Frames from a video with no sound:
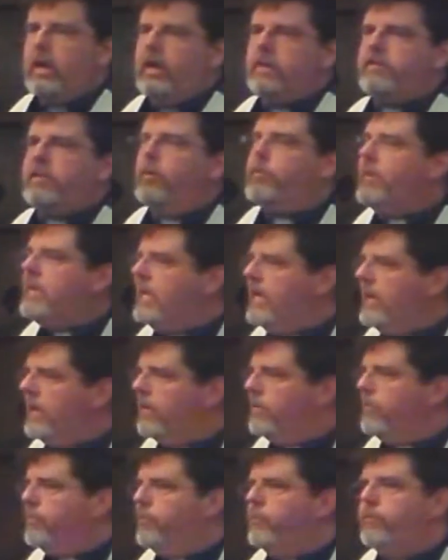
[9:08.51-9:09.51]
until we
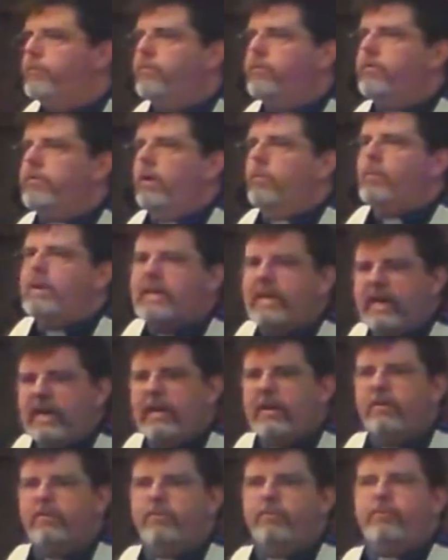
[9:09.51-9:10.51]
give, and we
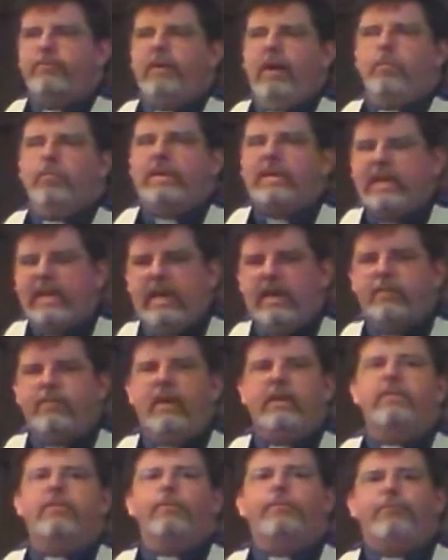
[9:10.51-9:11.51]
give, and we
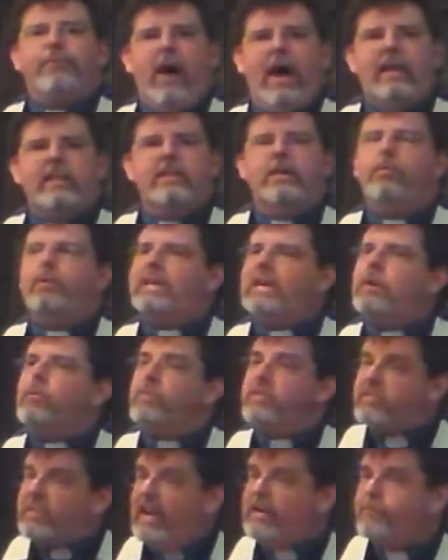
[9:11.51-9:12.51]
give, until finally we
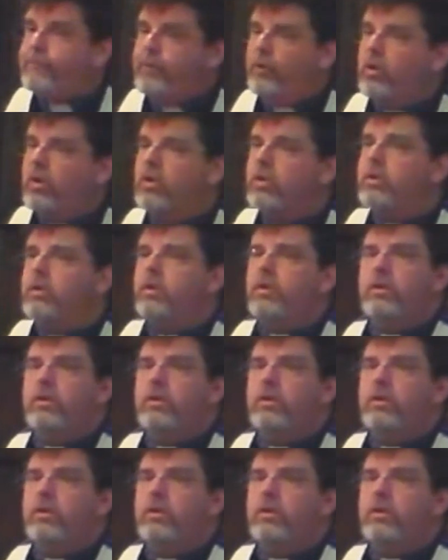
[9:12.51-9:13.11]
get resentful.